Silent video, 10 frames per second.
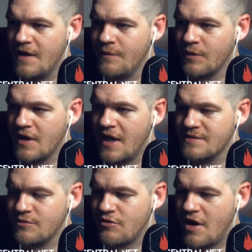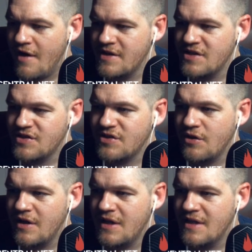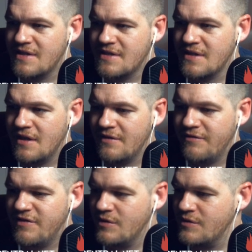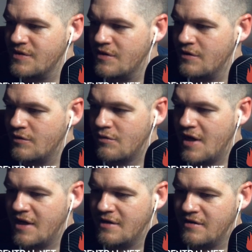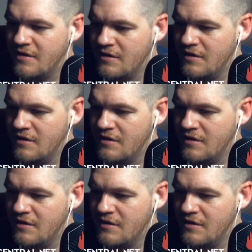And we're going to add some gravity just so it feels right.